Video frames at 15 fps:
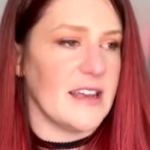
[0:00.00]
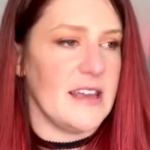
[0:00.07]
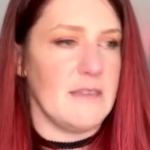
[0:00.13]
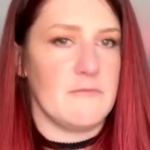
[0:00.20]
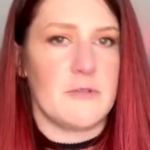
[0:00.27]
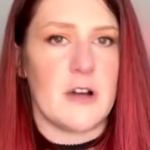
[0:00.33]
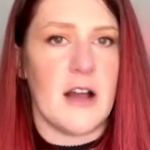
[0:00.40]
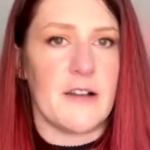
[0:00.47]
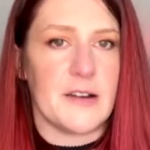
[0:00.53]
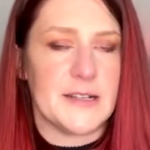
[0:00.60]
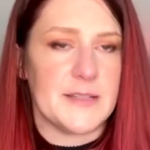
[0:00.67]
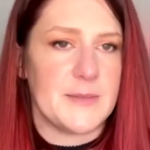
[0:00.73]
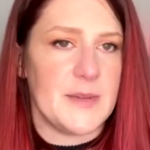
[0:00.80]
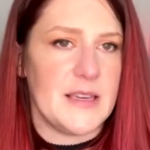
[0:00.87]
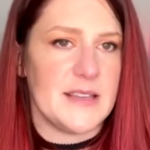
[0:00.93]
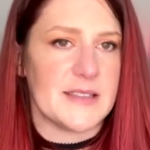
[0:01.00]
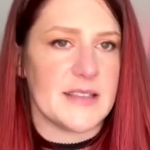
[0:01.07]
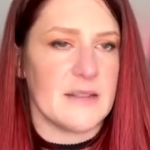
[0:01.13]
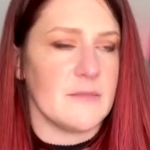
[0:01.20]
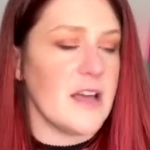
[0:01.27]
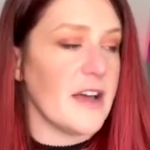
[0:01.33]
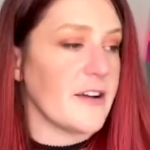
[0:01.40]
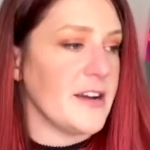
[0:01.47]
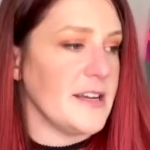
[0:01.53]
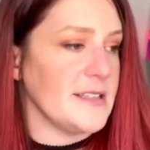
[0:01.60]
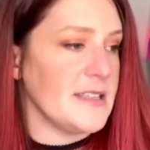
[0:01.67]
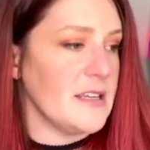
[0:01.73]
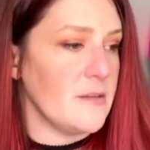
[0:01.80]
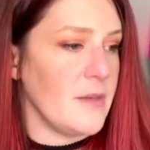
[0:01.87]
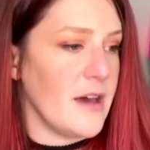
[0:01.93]
in progress piece that I'm not
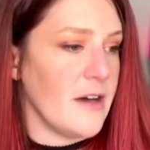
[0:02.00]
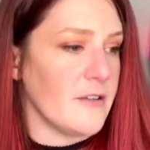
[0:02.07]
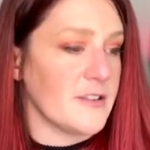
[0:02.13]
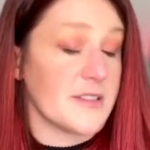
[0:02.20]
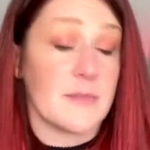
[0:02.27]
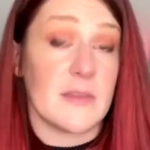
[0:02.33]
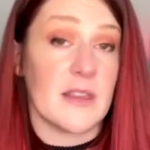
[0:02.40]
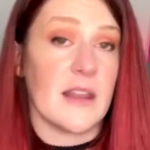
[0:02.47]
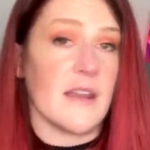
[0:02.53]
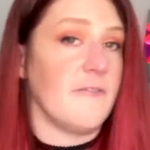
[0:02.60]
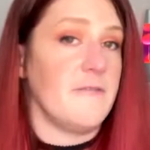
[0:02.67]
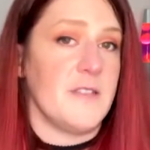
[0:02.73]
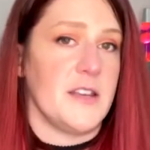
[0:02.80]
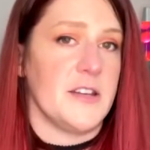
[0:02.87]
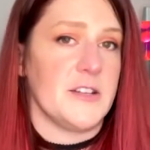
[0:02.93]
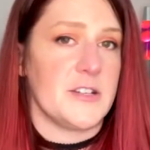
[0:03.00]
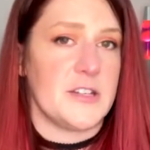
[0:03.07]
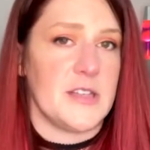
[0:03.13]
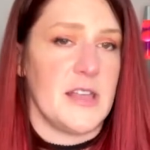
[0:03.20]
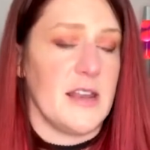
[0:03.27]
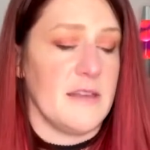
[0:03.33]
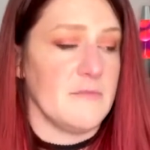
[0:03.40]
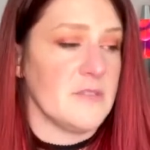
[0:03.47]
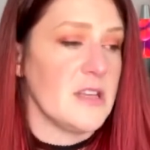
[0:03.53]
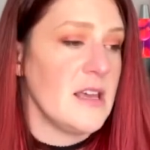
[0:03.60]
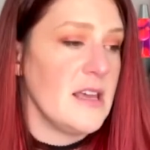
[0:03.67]
crazy about, or something that I finished that I'm